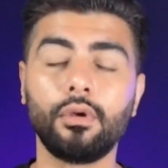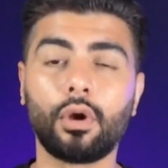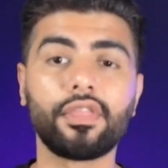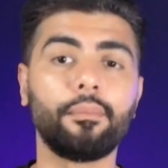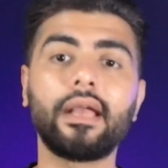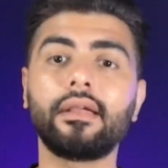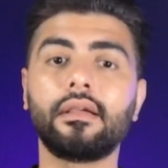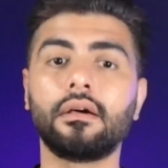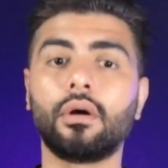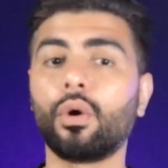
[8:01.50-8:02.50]
North
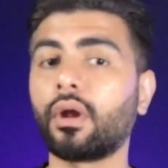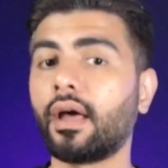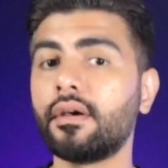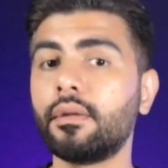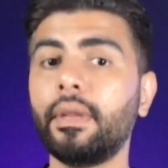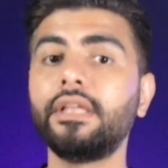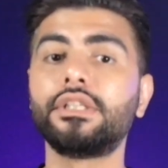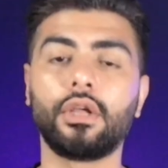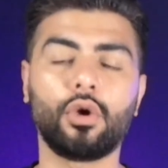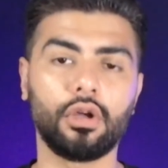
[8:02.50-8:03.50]
America, or other
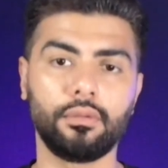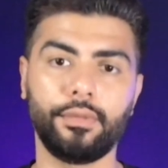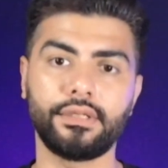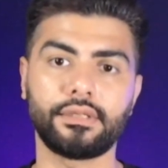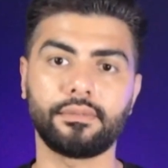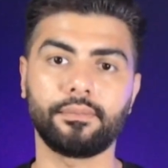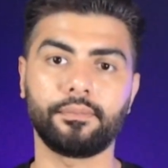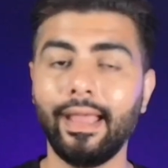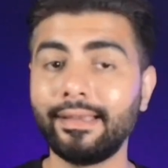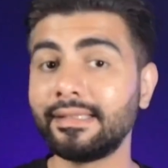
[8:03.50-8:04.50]
major economies.
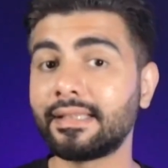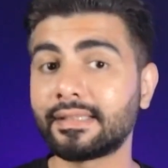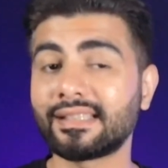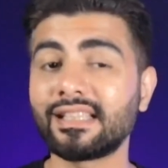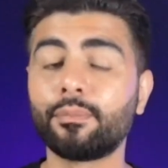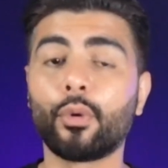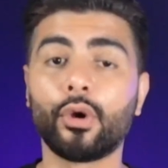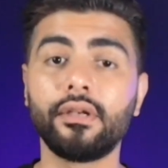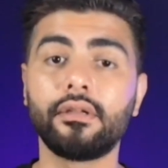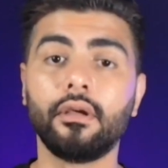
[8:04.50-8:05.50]
It is a subtle
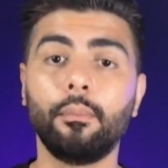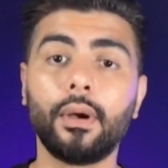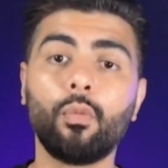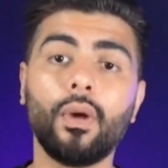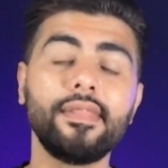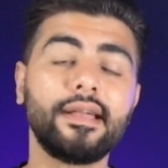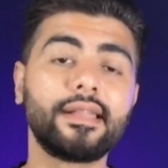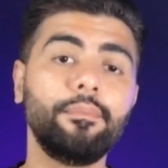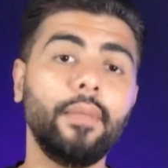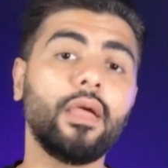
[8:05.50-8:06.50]
point, but one that
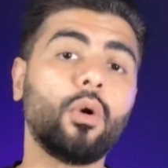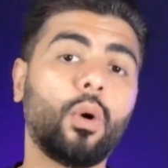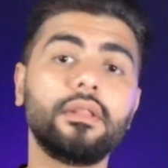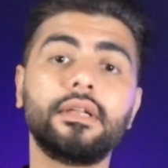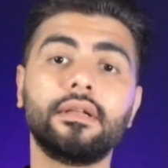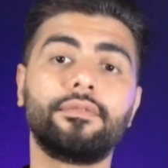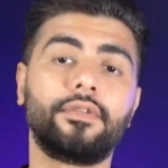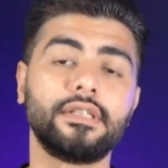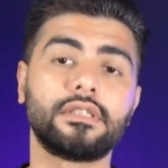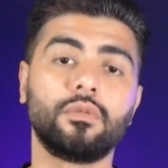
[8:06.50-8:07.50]
can make all the
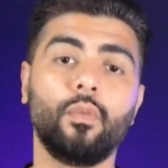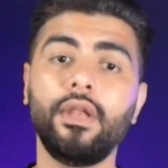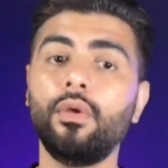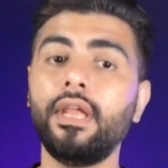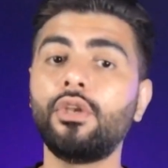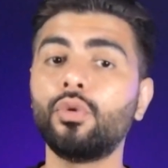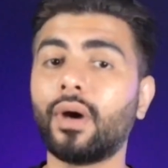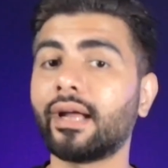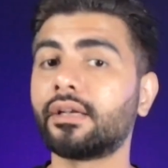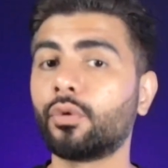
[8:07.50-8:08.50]
difference when you need to
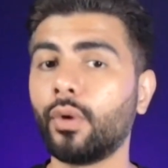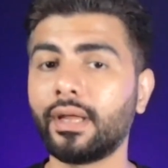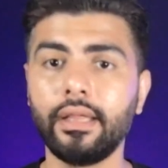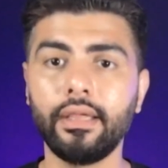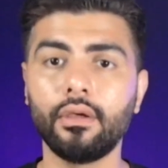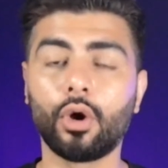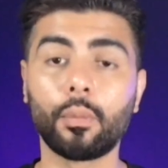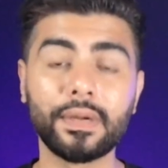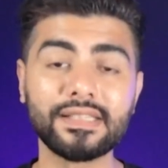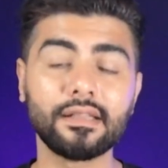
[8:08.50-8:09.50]
act quickly or
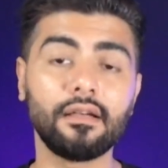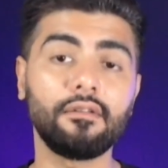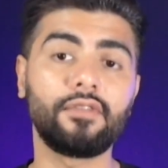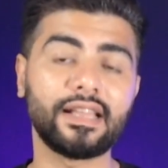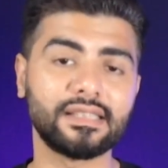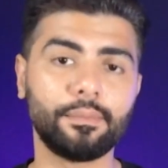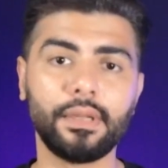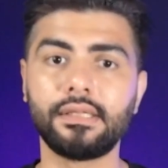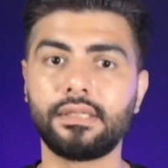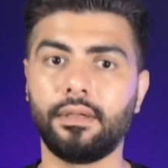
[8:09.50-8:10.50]
preserve
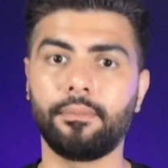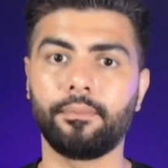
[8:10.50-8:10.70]
flexibility.